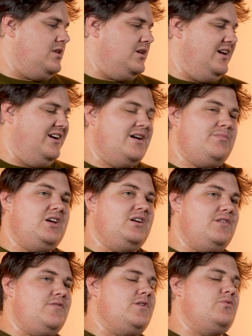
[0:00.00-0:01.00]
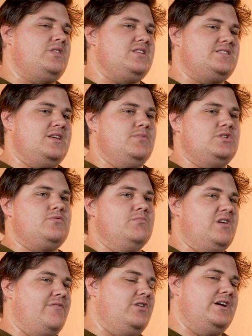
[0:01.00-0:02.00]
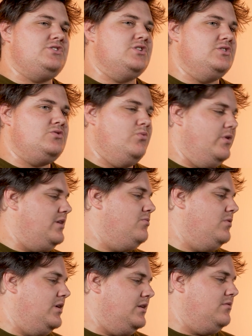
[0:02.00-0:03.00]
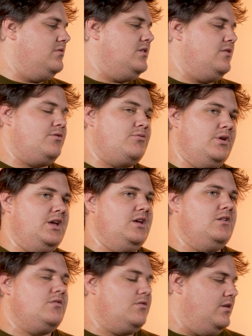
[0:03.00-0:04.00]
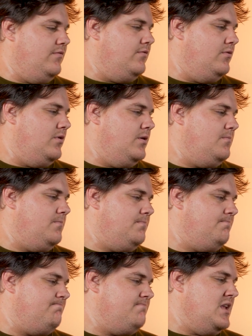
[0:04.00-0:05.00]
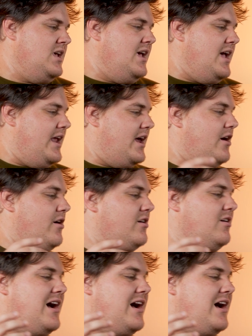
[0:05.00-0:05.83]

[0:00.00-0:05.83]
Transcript: And let me leave you with this image from Revelation 21, 3 and 4. And I heard a